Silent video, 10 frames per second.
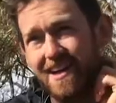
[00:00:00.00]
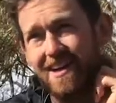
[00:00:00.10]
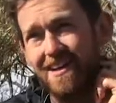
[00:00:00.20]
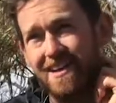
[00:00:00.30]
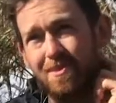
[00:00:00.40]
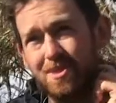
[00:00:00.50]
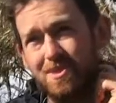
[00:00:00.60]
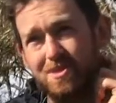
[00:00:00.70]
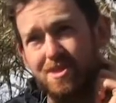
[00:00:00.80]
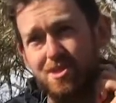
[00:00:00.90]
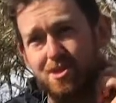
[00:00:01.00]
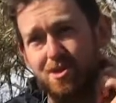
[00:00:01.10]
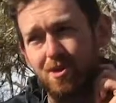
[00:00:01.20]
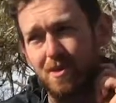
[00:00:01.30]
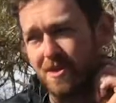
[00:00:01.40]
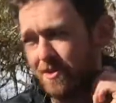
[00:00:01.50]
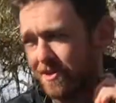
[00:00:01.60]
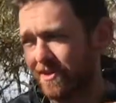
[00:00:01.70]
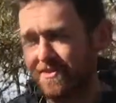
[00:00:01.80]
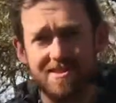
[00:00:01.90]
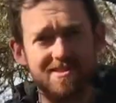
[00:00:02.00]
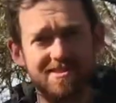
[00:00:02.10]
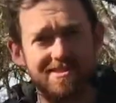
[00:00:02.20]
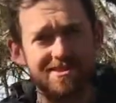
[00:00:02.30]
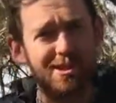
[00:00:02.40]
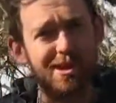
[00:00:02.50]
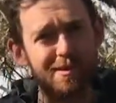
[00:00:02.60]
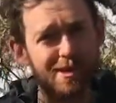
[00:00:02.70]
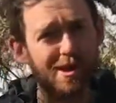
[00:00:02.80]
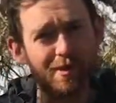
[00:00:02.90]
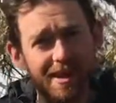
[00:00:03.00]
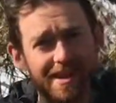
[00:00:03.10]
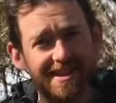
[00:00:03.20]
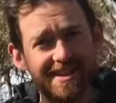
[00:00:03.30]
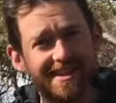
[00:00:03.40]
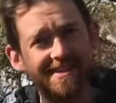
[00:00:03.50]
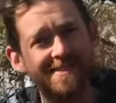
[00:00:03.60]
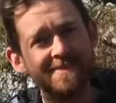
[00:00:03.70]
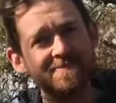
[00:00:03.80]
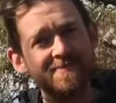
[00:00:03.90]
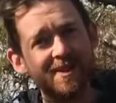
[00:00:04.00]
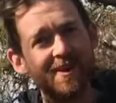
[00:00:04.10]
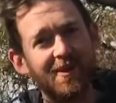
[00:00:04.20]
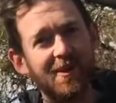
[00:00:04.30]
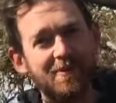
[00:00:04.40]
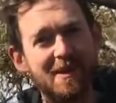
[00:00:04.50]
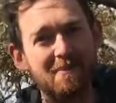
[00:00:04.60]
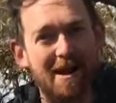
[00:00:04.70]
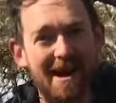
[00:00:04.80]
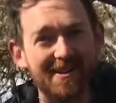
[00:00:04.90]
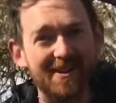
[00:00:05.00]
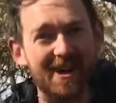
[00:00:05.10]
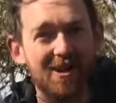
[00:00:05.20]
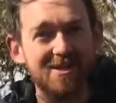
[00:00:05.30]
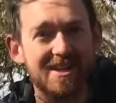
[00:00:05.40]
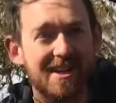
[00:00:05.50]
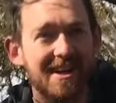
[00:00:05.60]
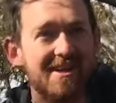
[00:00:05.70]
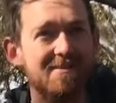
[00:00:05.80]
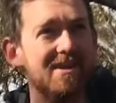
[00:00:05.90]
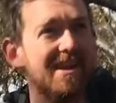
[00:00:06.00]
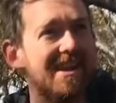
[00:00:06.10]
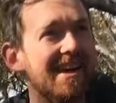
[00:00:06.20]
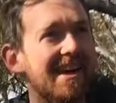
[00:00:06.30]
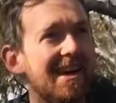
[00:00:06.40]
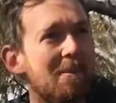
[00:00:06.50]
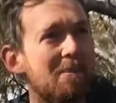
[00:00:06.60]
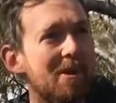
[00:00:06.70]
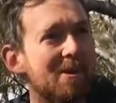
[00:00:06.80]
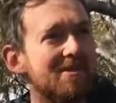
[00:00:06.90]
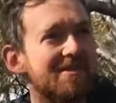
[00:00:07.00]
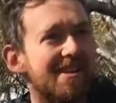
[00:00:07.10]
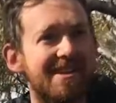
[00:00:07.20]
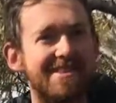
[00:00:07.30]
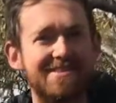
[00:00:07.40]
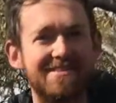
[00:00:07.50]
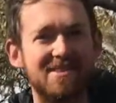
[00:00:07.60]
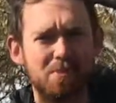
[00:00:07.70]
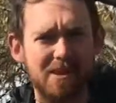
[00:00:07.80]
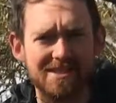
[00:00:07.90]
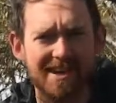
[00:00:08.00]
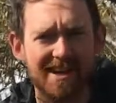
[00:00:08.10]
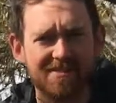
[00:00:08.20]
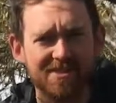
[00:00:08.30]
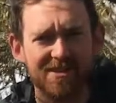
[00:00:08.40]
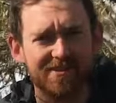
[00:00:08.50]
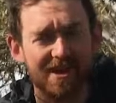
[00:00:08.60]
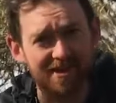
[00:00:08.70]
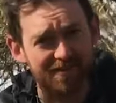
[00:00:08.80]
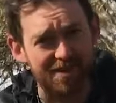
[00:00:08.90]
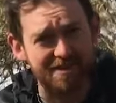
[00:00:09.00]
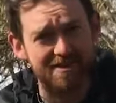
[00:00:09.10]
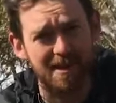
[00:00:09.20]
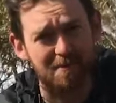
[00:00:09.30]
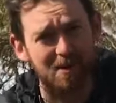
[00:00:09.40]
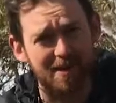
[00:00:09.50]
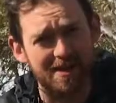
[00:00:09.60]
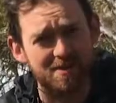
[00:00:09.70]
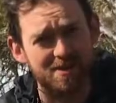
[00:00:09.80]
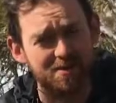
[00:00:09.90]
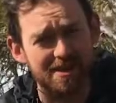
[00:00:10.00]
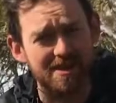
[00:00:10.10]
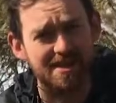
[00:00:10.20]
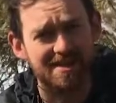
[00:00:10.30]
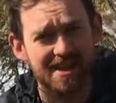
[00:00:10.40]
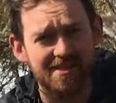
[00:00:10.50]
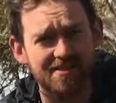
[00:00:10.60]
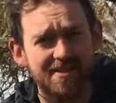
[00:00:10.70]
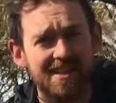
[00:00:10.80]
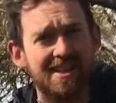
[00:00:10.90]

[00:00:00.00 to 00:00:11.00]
I wasn't really sure whether or not this journey would go quickly or be a battle the whole time, but it's split into half so far. The first couple of weeks was really tough.